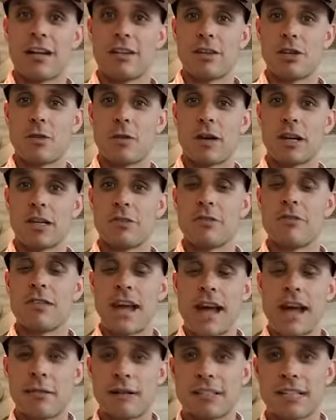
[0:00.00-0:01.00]
You don't want to do
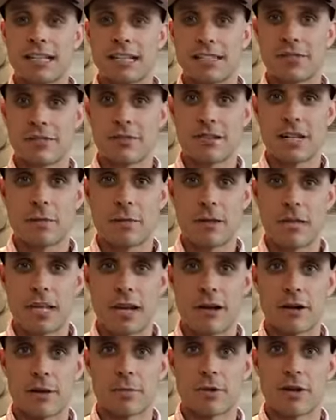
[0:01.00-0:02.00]
that, because that's certainly going to be
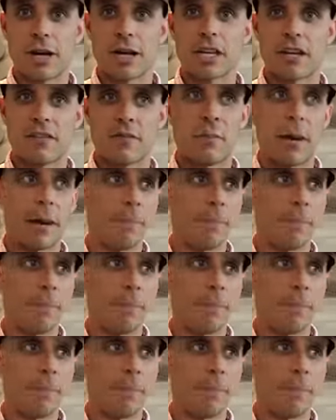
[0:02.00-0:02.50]
counterproductive.